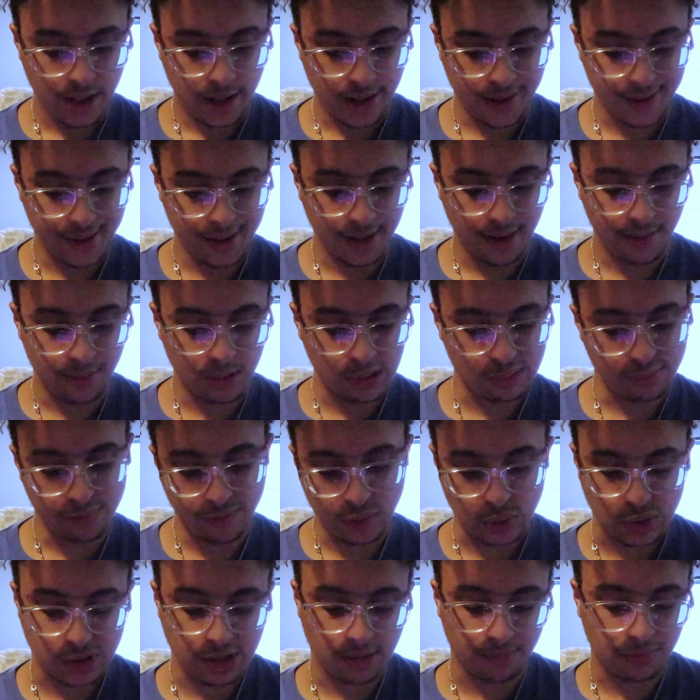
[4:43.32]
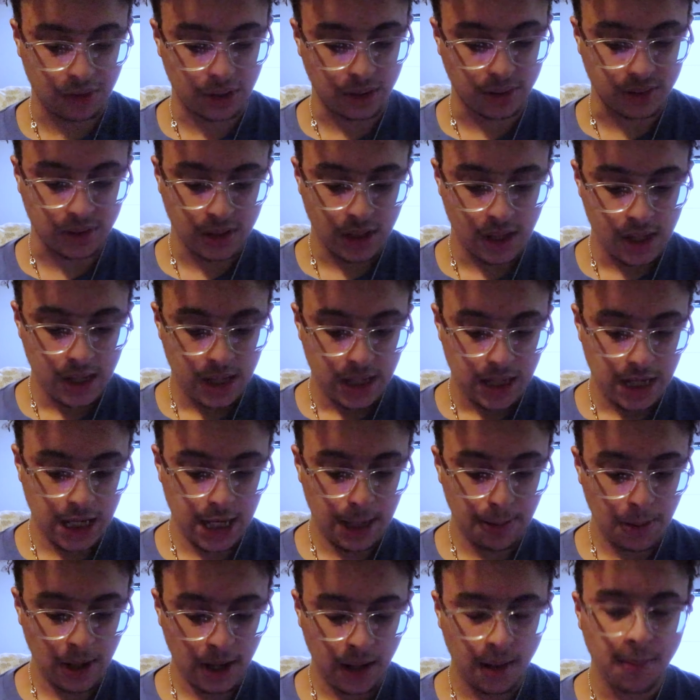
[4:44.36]
I have it for some things.
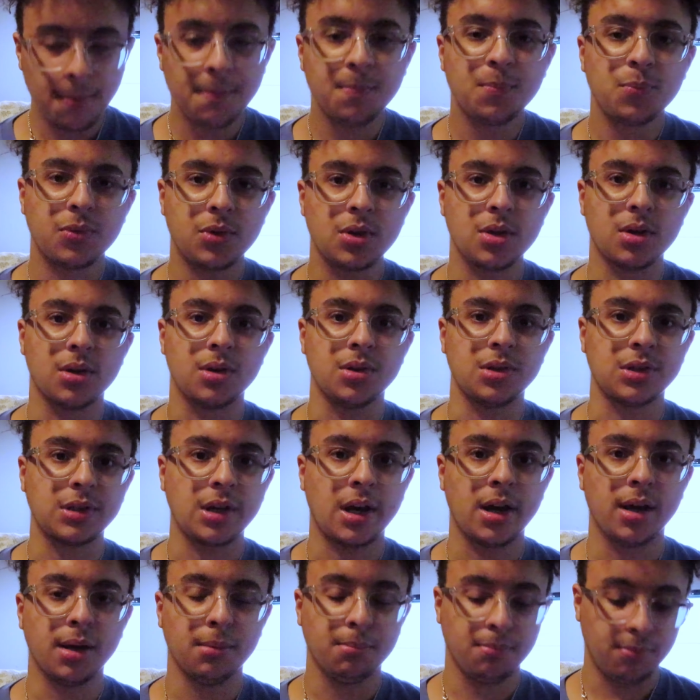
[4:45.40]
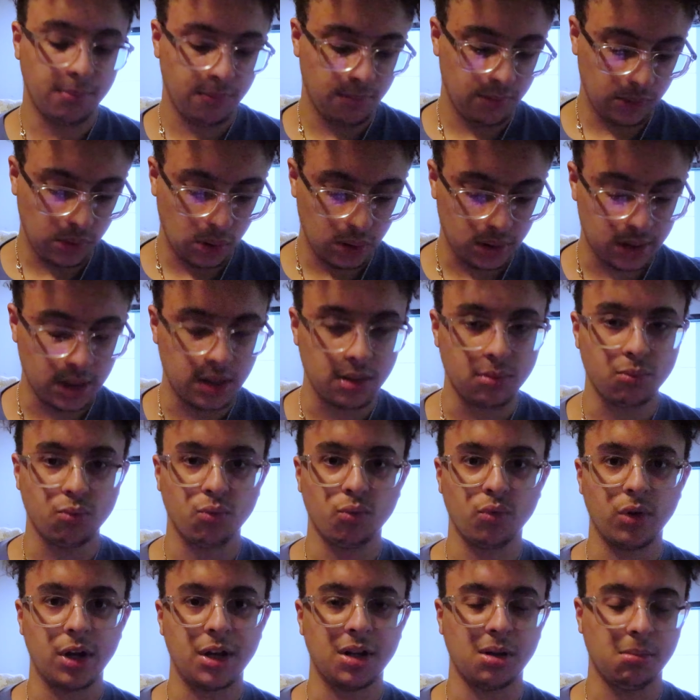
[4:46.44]
eBay, because I look at
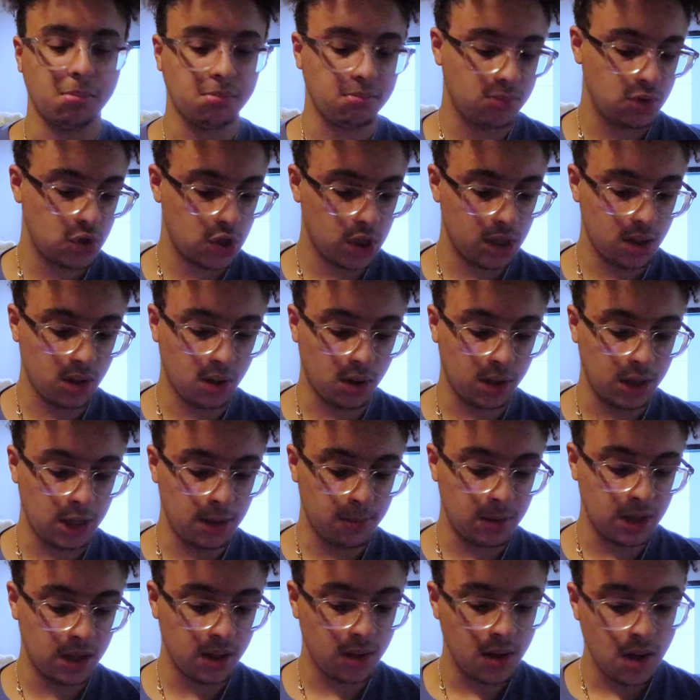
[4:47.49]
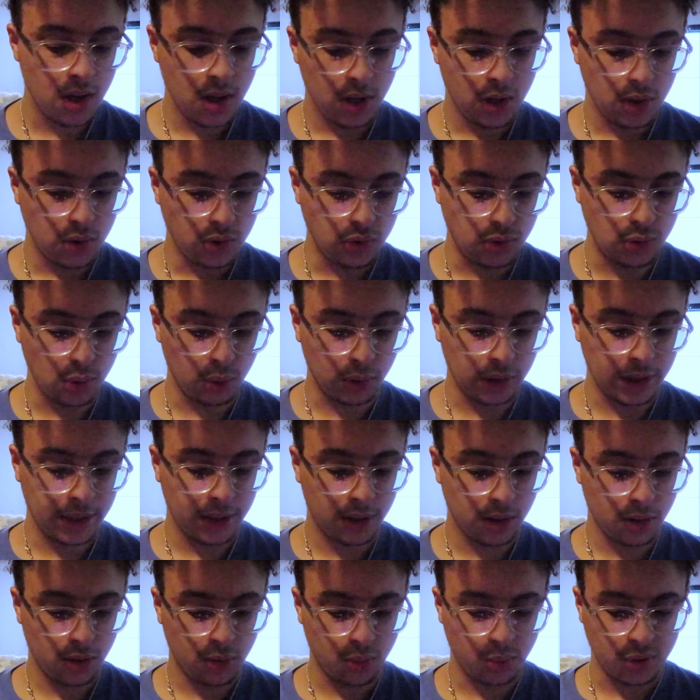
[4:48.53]
random on eBay.
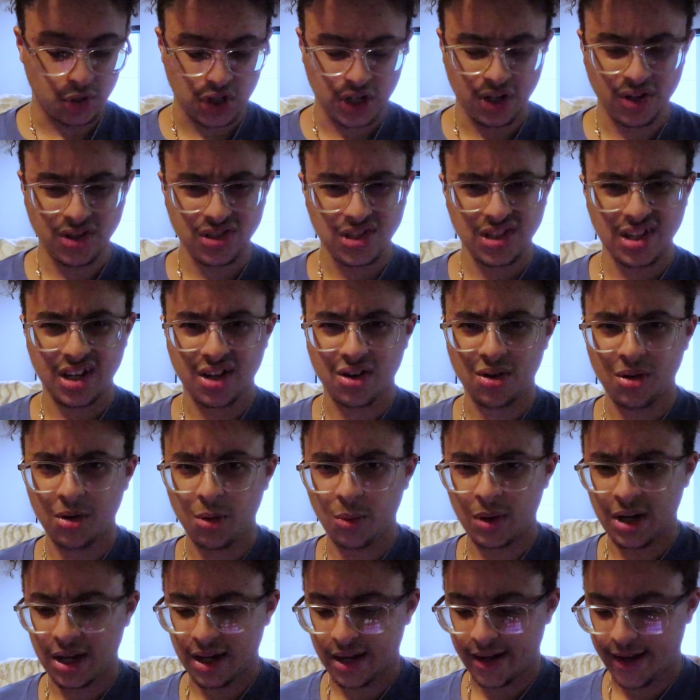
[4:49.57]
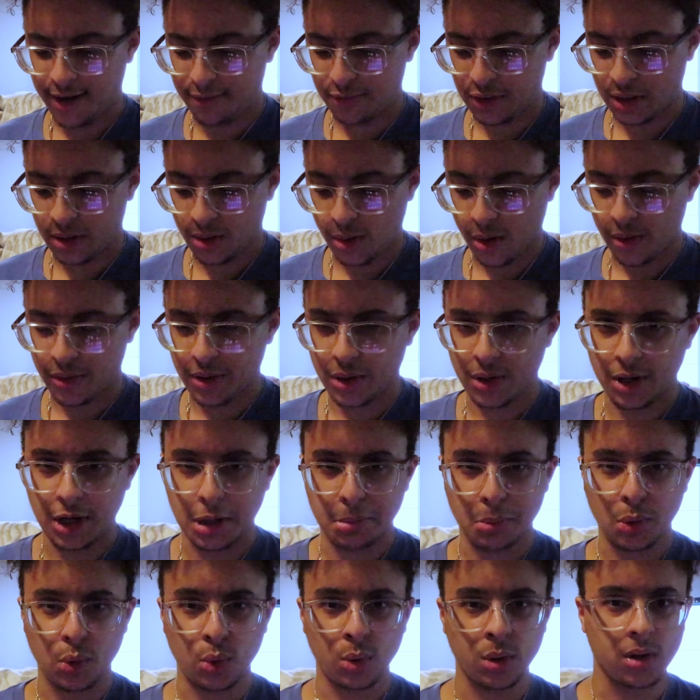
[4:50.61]
Duolingo, which honestly I don't know why I have that on there
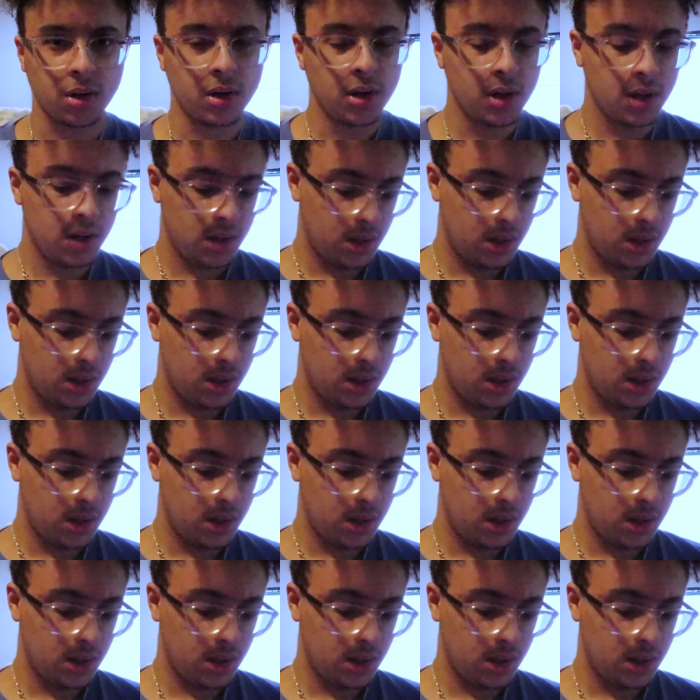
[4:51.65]
anymore,